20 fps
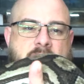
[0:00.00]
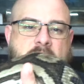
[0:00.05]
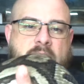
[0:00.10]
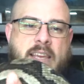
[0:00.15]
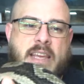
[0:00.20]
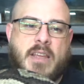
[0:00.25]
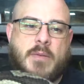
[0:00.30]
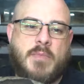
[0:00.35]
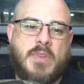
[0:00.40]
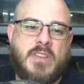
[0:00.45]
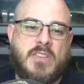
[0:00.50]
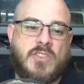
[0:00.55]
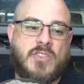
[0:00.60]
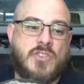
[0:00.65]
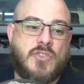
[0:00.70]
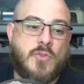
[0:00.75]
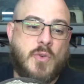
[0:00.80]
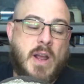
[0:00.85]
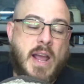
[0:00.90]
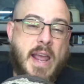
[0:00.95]
They can be
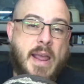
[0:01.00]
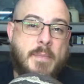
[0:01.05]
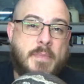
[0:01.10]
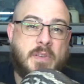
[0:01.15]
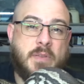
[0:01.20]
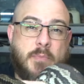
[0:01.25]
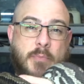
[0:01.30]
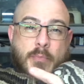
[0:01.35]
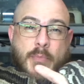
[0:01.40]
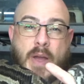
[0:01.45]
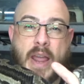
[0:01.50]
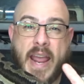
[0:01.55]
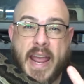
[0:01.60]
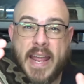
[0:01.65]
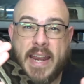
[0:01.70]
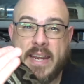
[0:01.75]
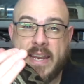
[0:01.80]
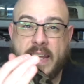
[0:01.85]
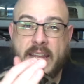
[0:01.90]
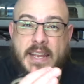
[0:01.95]
striped,
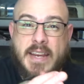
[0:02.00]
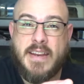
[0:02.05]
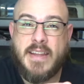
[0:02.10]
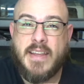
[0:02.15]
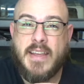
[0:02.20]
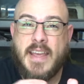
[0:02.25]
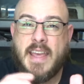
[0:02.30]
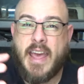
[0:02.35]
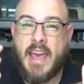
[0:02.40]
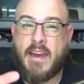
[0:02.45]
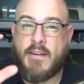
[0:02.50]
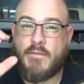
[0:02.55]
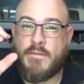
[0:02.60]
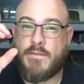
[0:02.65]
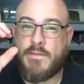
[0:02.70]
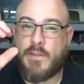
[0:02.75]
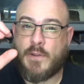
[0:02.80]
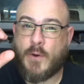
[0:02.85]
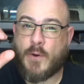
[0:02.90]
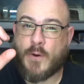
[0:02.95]
banded, have
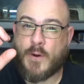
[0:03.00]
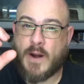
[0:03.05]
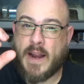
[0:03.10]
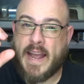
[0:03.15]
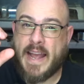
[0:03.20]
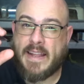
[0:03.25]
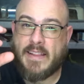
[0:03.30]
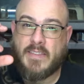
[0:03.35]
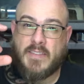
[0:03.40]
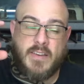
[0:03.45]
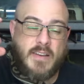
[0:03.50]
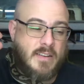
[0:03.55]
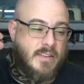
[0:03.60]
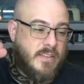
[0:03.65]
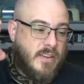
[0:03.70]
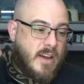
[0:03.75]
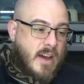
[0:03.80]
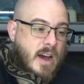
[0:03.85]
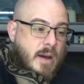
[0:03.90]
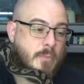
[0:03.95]
florets on
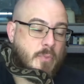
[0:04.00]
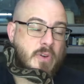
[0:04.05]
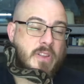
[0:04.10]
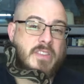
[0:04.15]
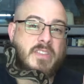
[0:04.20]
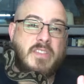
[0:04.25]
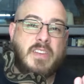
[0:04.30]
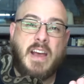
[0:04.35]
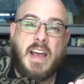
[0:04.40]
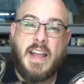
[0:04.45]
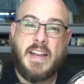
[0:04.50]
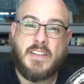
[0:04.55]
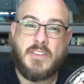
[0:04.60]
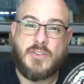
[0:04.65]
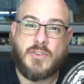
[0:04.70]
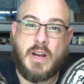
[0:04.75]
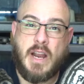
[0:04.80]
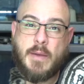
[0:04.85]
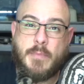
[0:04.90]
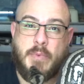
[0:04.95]
top with side
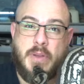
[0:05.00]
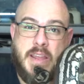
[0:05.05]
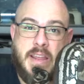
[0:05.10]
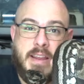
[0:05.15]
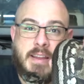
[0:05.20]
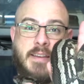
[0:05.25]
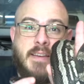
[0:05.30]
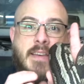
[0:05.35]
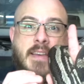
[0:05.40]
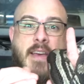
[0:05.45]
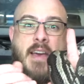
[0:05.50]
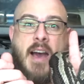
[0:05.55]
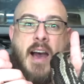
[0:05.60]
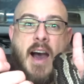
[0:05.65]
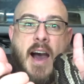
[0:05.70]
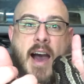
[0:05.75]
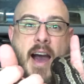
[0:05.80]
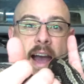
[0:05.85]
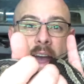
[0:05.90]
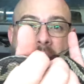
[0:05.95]
striping
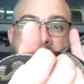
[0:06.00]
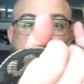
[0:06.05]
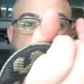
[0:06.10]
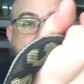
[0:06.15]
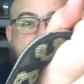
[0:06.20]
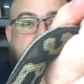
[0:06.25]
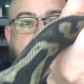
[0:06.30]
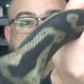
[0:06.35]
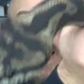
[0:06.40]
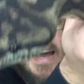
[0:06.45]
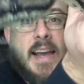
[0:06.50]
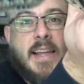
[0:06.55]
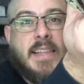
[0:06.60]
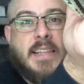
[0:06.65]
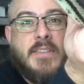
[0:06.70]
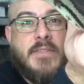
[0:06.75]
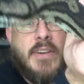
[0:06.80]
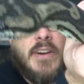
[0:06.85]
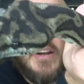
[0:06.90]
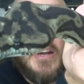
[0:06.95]
highly,
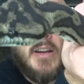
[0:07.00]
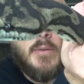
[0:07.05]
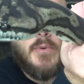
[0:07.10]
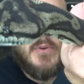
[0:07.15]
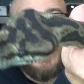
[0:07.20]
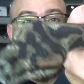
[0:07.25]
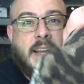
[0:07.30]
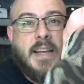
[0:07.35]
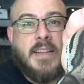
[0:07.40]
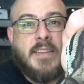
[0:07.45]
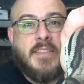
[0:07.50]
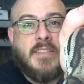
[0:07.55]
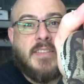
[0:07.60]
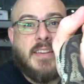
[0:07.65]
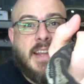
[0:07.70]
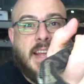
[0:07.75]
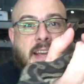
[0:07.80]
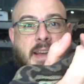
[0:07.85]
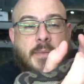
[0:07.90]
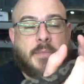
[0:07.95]
highly variable head
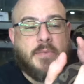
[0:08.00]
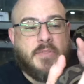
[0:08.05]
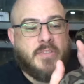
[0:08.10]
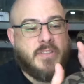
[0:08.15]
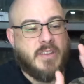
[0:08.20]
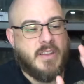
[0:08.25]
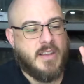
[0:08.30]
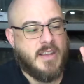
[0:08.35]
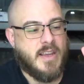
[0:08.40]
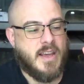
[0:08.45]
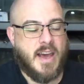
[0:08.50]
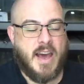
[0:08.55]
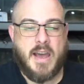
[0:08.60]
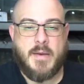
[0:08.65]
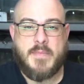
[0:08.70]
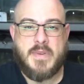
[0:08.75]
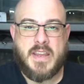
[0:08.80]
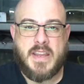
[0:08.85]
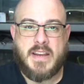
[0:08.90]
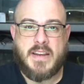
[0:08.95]
stamps. I
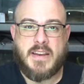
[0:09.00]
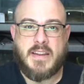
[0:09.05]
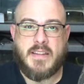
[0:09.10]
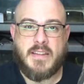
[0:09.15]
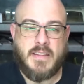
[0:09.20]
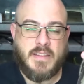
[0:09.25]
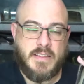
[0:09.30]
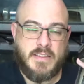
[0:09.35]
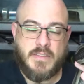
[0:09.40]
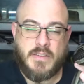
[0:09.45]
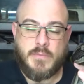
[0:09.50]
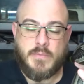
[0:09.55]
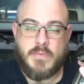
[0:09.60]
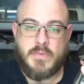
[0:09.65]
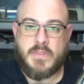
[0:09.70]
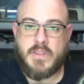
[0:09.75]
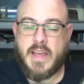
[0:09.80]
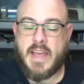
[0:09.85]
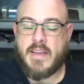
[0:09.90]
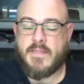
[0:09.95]
mean, the,
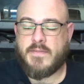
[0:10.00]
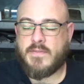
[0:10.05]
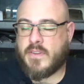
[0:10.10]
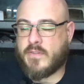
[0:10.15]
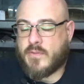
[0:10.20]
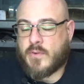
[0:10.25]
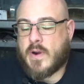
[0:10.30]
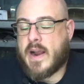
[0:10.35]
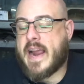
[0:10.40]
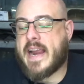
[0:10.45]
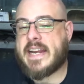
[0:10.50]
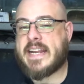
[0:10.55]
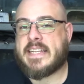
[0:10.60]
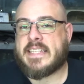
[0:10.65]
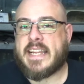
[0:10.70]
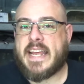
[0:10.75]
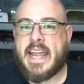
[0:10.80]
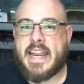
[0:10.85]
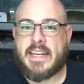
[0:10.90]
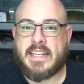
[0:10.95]
the, the variety
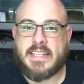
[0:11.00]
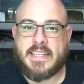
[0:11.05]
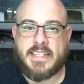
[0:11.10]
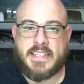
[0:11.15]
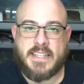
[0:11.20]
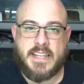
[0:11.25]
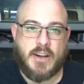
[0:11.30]
is endless.